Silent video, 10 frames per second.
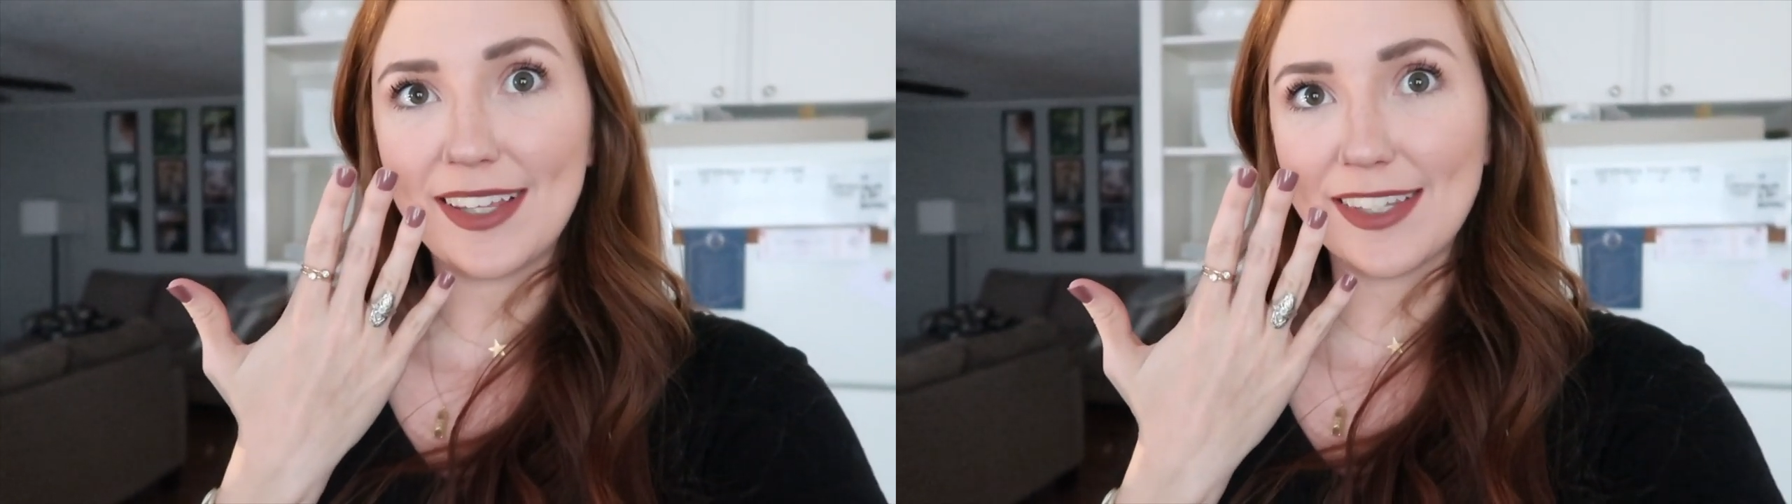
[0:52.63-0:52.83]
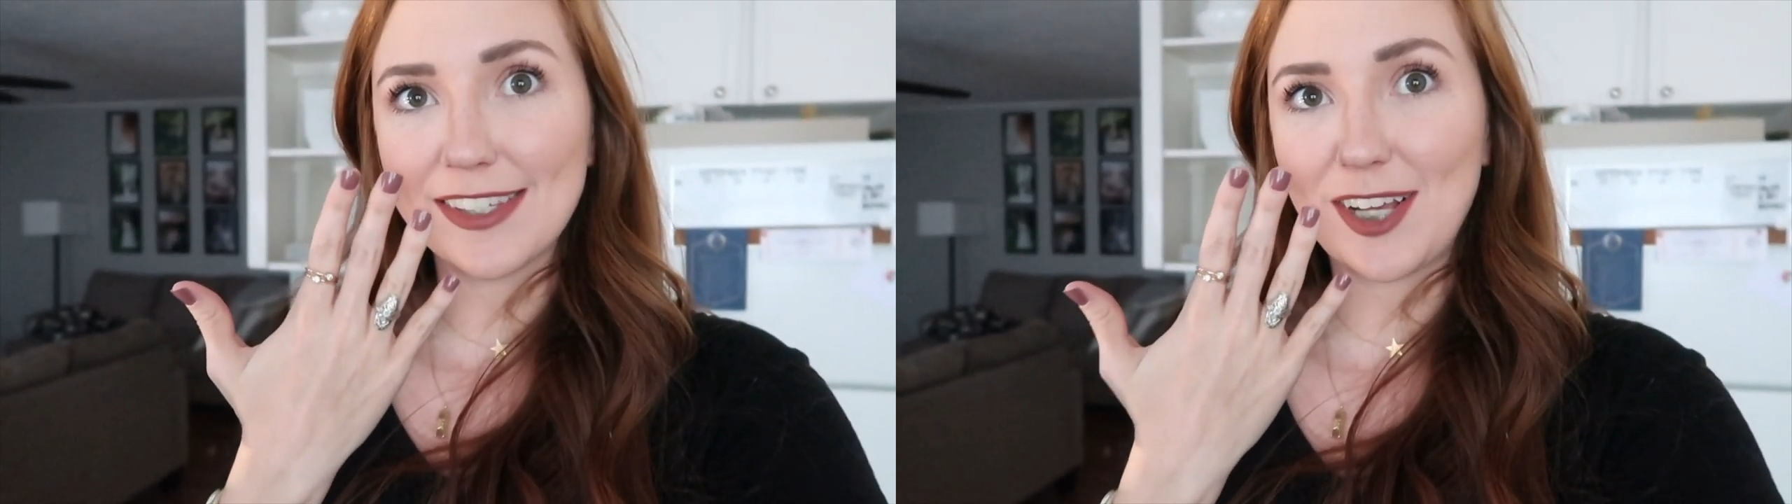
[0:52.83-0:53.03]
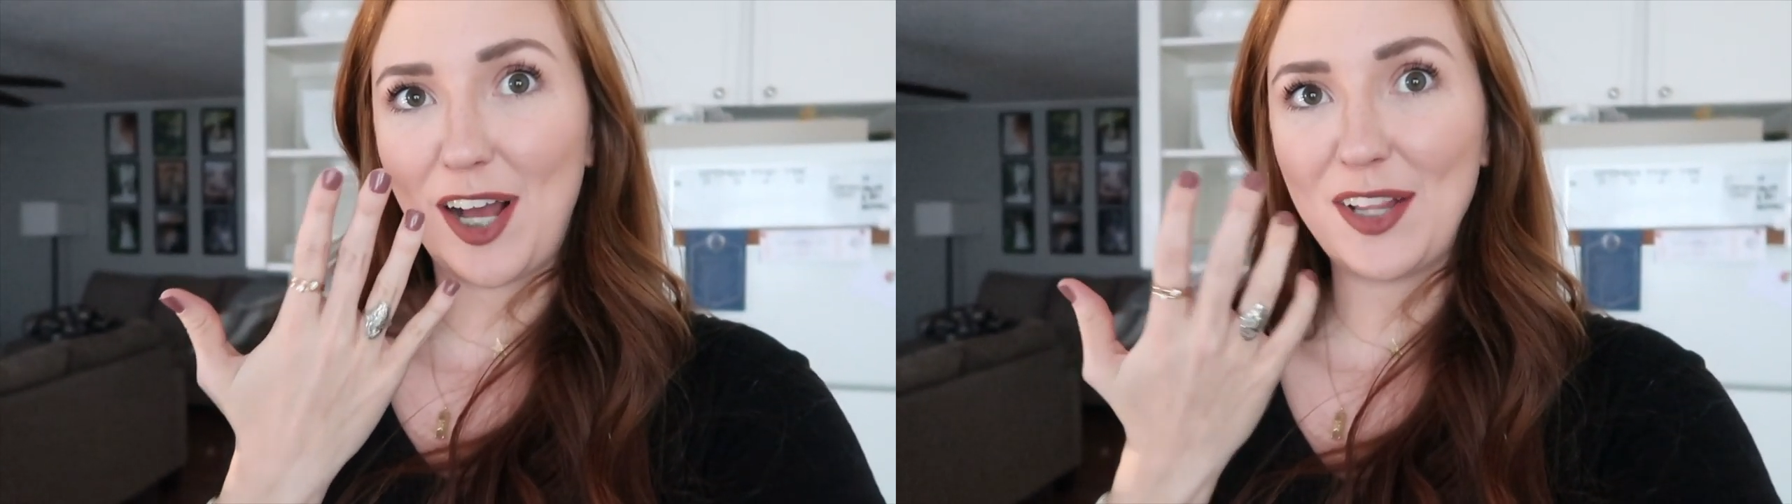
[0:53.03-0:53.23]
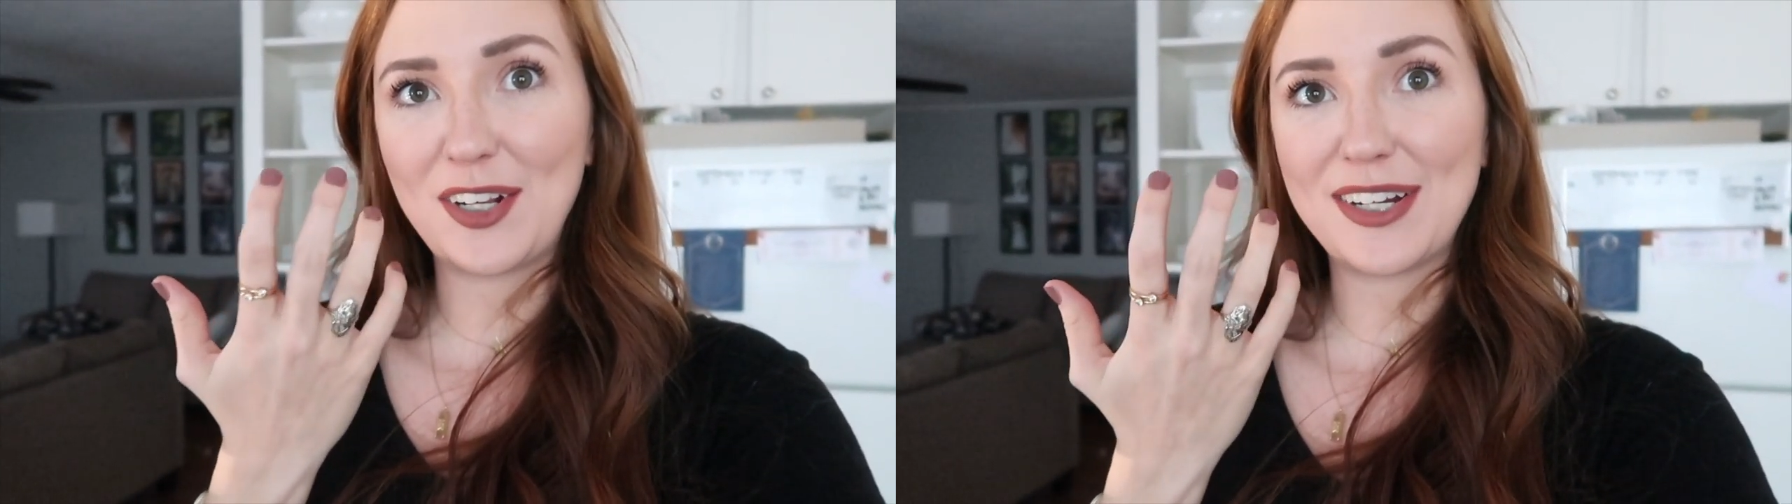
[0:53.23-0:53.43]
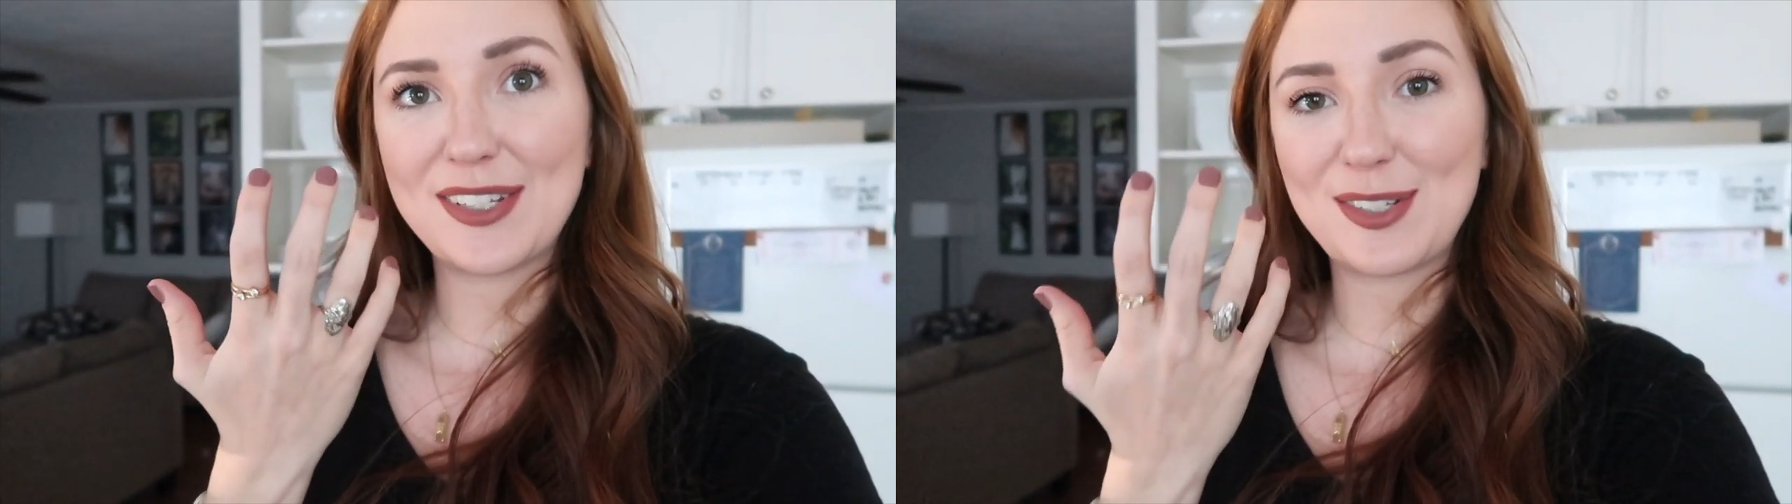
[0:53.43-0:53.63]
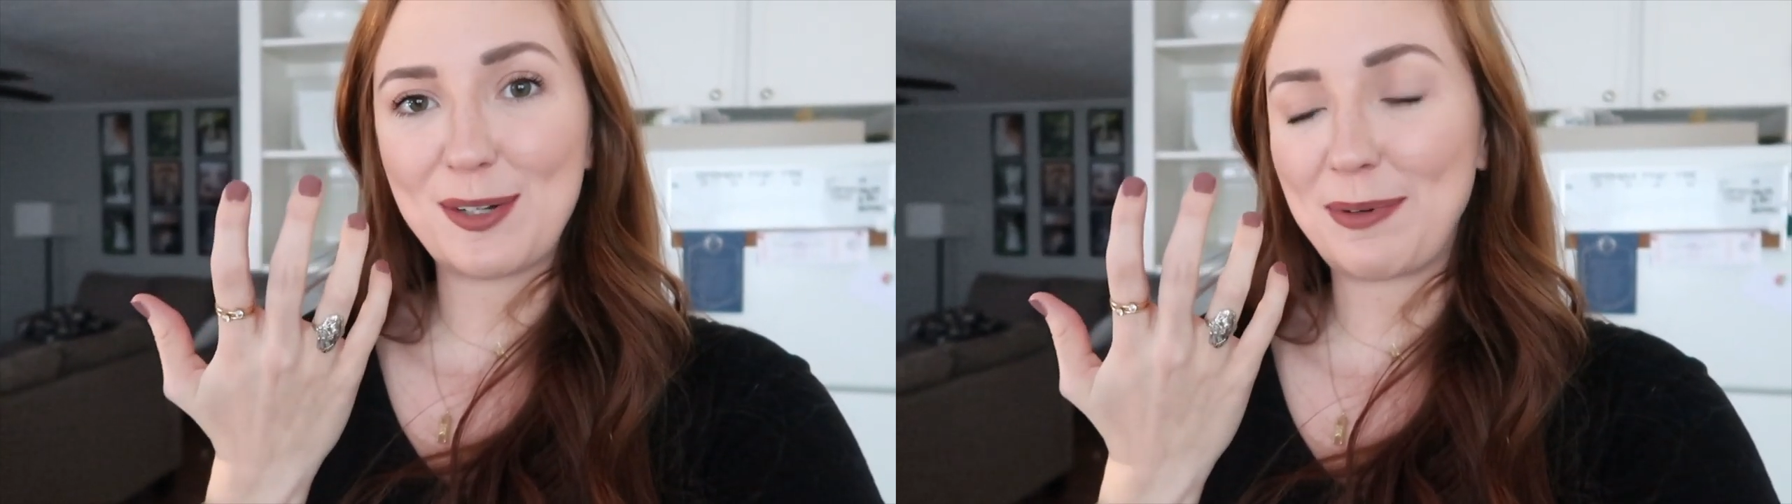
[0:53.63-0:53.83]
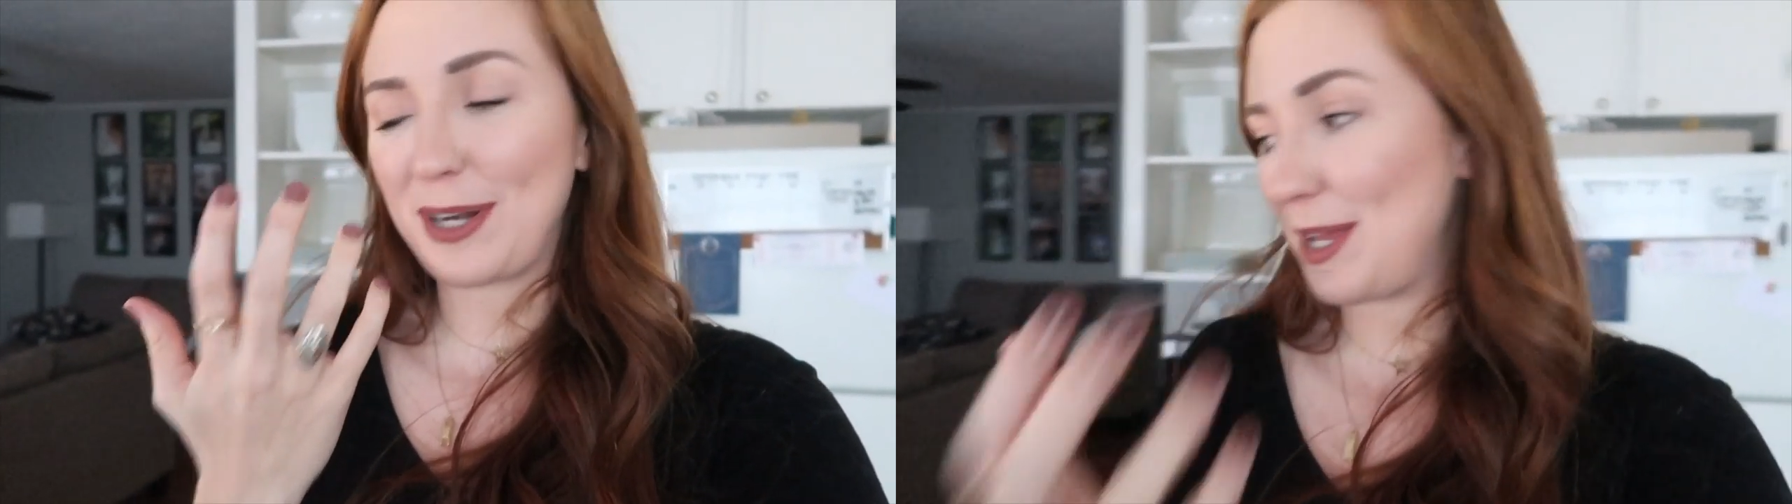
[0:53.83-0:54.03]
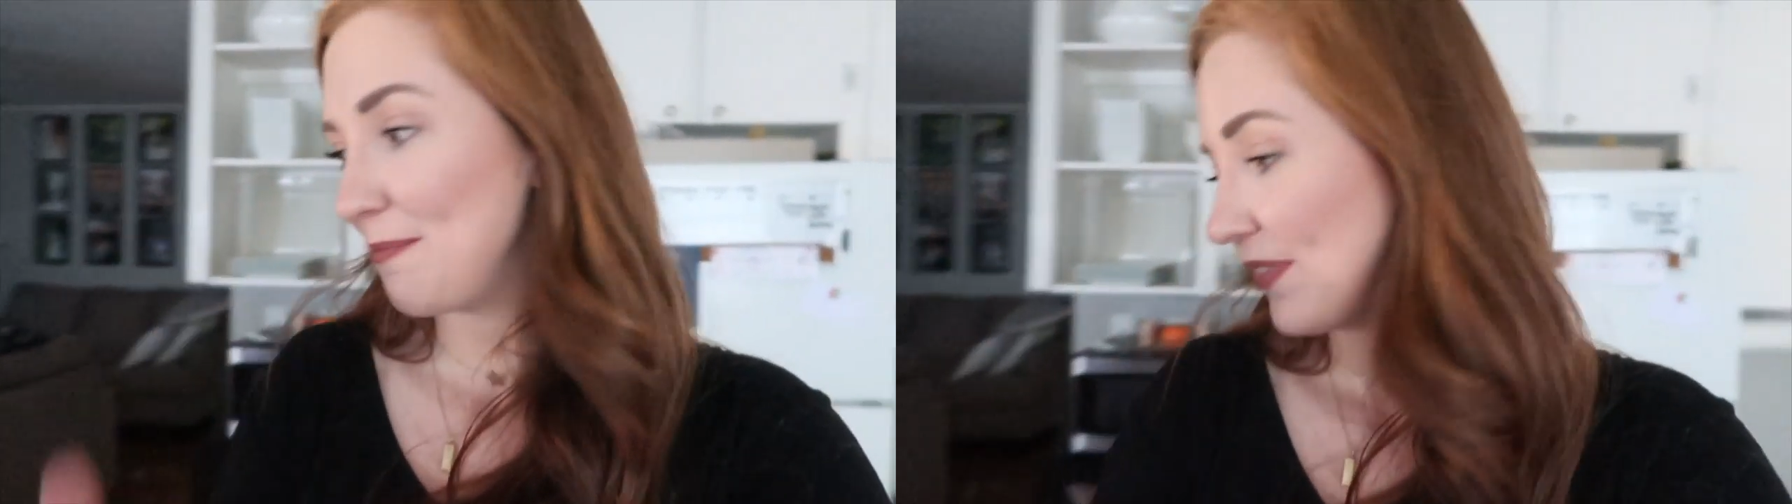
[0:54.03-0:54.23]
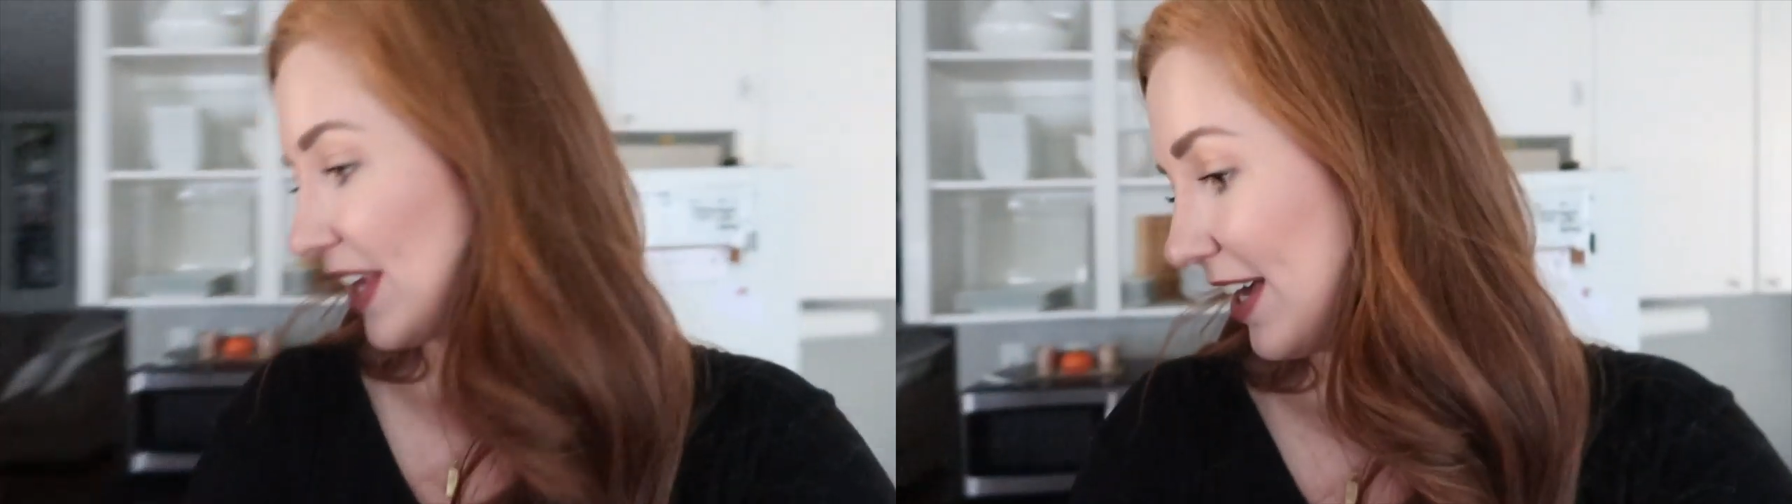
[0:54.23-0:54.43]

Like, this color is so pretty.